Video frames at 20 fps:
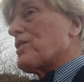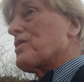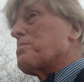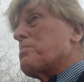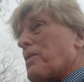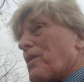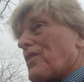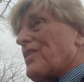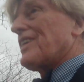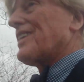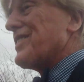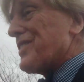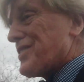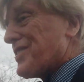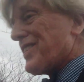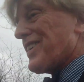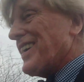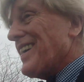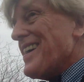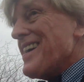
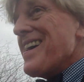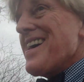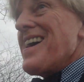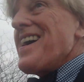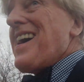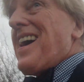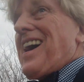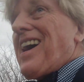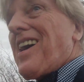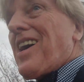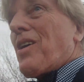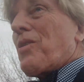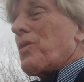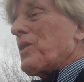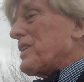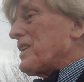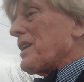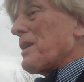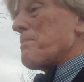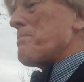experience, uh,
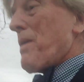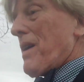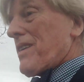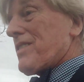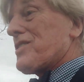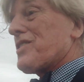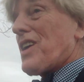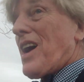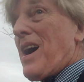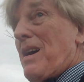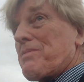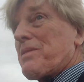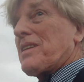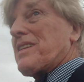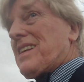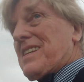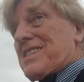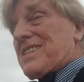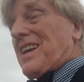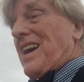we did a better job than
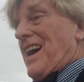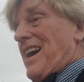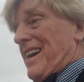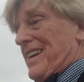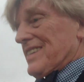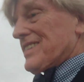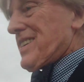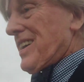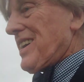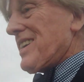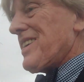these guys.